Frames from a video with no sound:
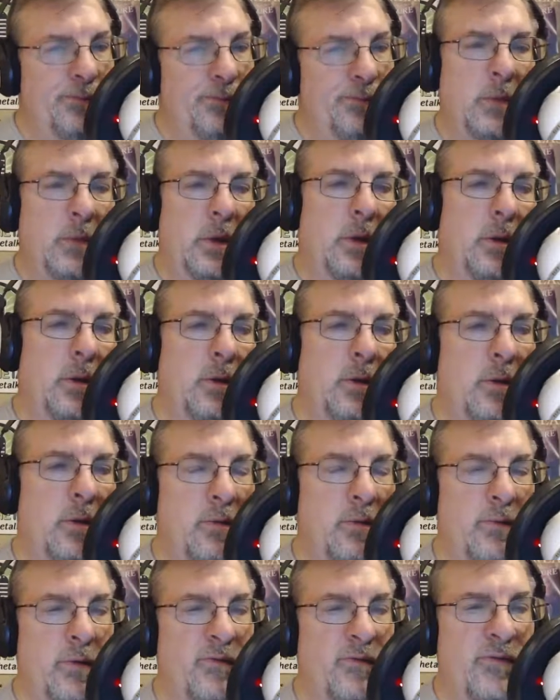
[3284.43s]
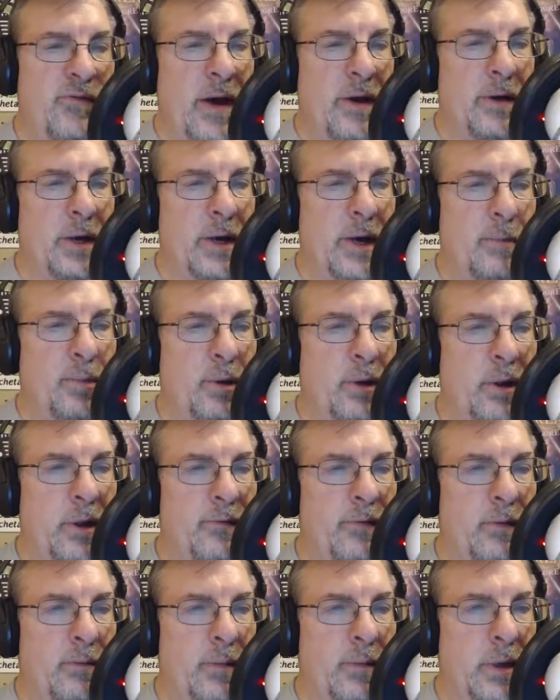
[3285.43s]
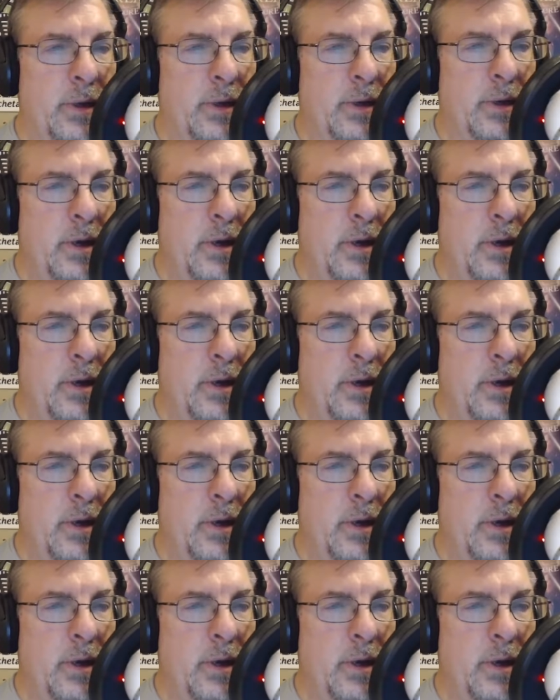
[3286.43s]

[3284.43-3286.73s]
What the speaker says: you found a couple of them, and